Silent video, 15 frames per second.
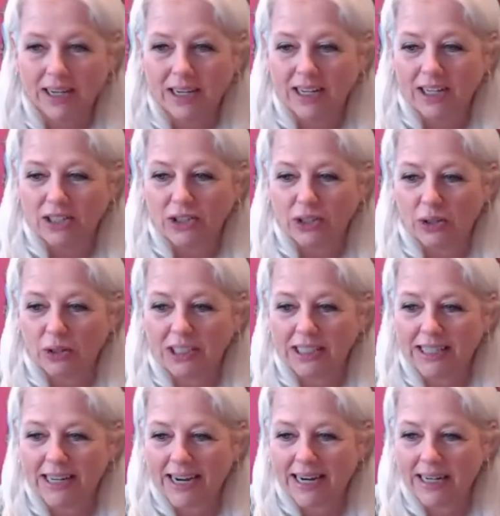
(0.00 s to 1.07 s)
So
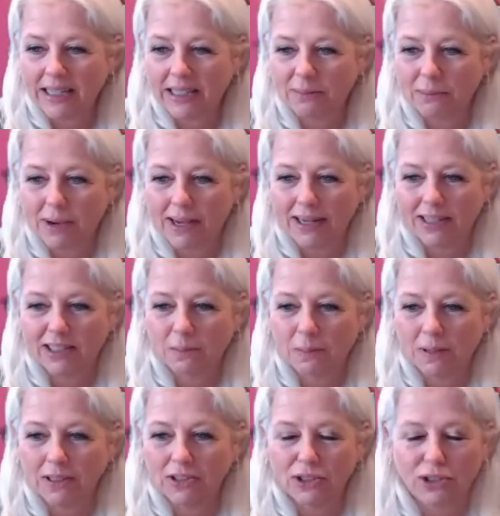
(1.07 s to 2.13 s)
today is my
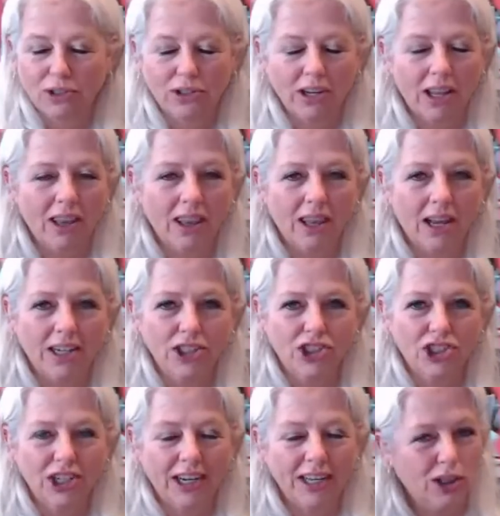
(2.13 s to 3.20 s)
sponsored
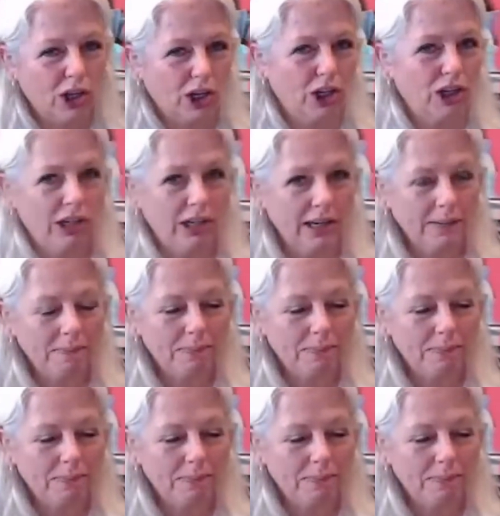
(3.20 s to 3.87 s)
Lunch and Learn.